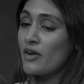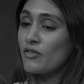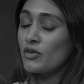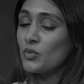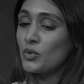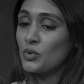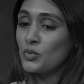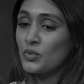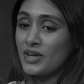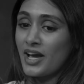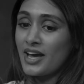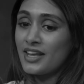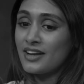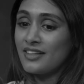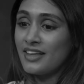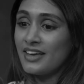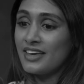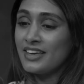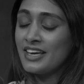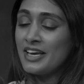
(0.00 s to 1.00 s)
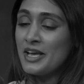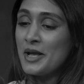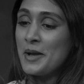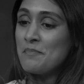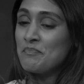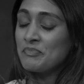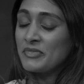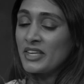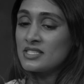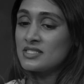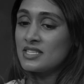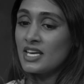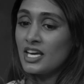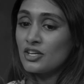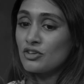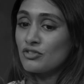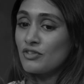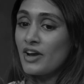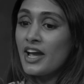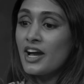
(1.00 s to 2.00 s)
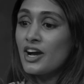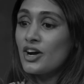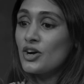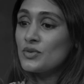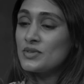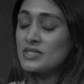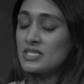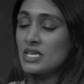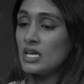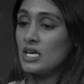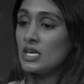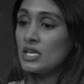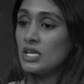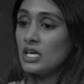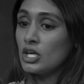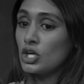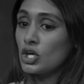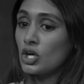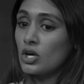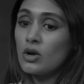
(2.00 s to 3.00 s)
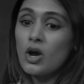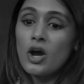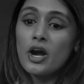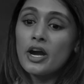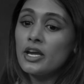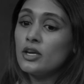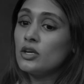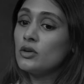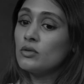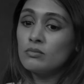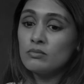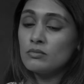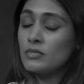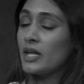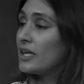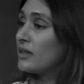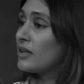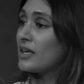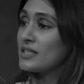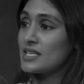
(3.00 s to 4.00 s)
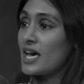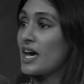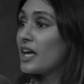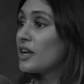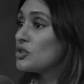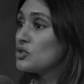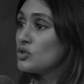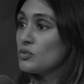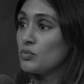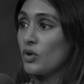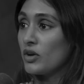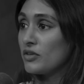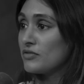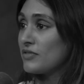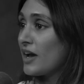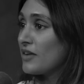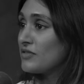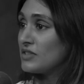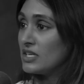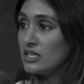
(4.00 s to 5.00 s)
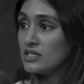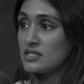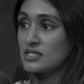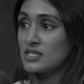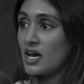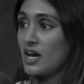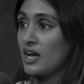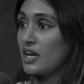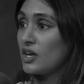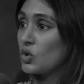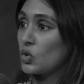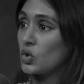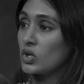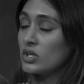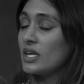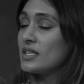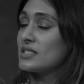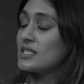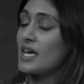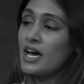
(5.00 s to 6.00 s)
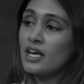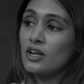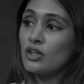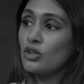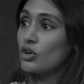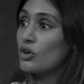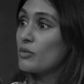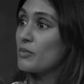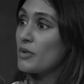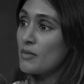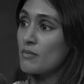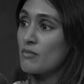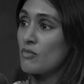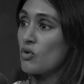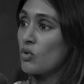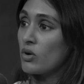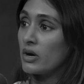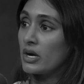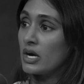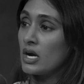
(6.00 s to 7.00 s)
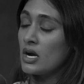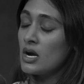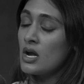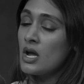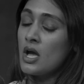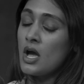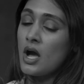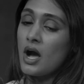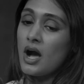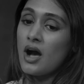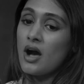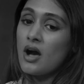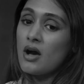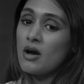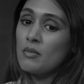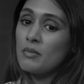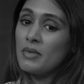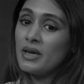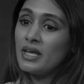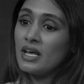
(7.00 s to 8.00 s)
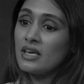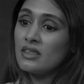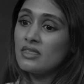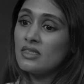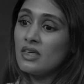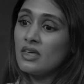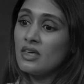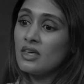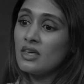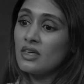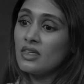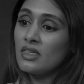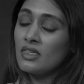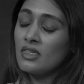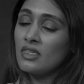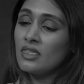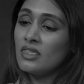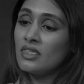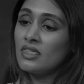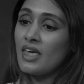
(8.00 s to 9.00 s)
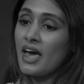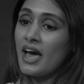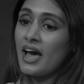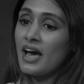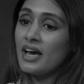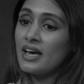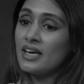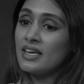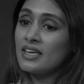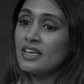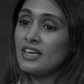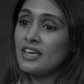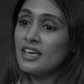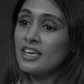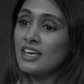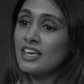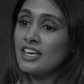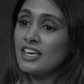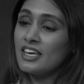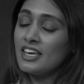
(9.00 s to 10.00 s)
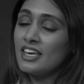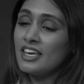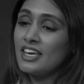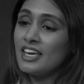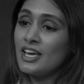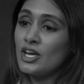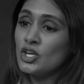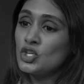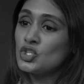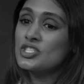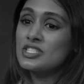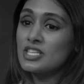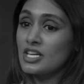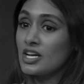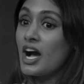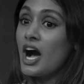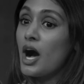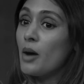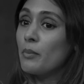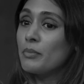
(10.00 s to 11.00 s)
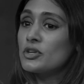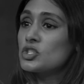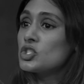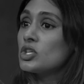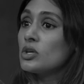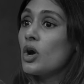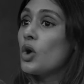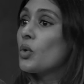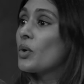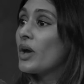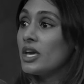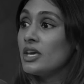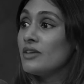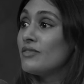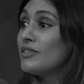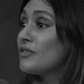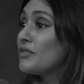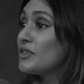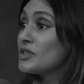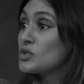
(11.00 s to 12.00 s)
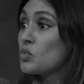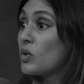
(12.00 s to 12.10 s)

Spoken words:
everyone would kinda, like, stand around and "Alright, like, let's add a 2.5 to each side," or "Let's add a little bit more." And I think that just accomplishing, okay, even if it's